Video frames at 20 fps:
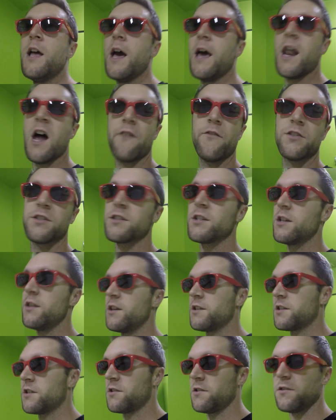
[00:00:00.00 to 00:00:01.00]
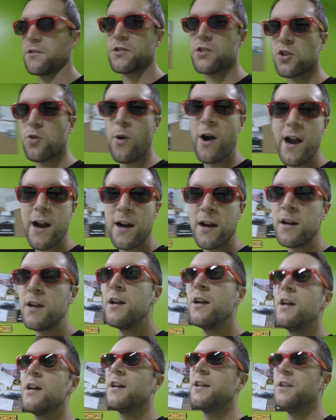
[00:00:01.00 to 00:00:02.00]
And obviously this isn't
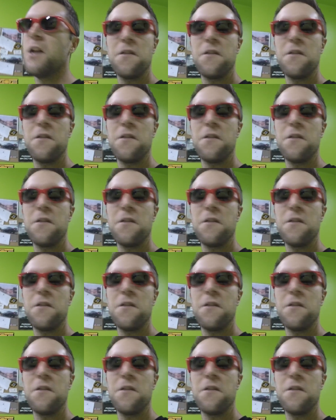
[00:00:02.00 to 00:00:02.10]
square,